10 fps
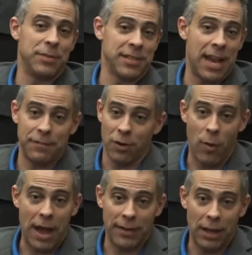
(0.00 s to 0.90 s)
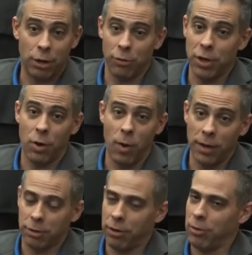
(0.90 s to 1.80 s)
design for a while now. Creo
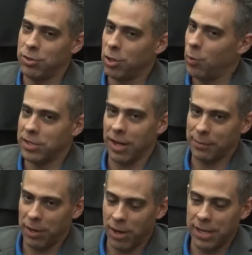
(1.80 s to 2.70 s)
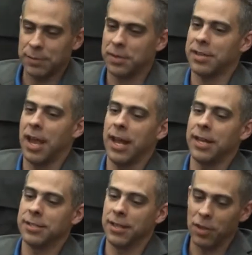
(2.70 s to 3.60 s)
one, Creo two, we talked about concept design.
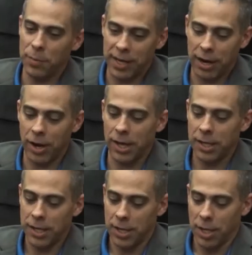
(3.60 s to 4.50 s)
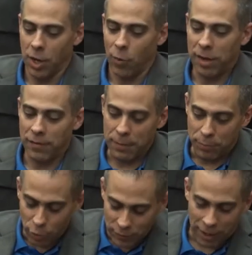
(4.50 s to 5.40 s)
It's another big area. We've
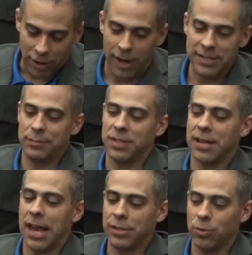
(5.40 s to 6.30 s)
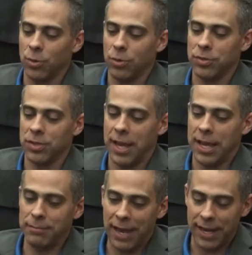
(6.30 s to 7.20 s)
improved our concept design tools
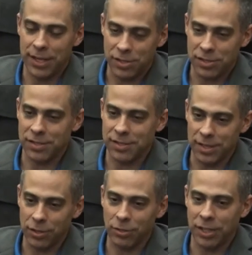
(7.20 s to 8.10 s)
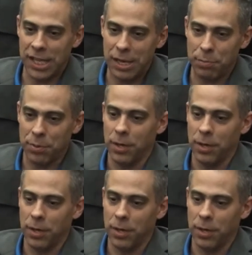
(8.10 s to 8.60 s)
and managed to still keep,